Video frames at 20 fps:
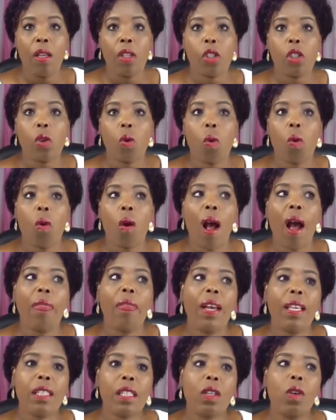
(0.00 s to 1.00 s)
So,
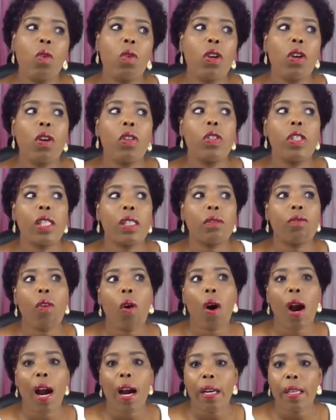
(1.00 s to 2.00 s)
and that's good not just
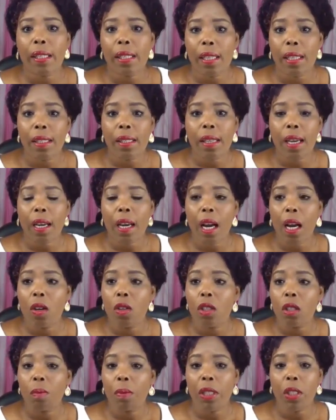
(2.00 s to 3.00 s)
for AdSense account,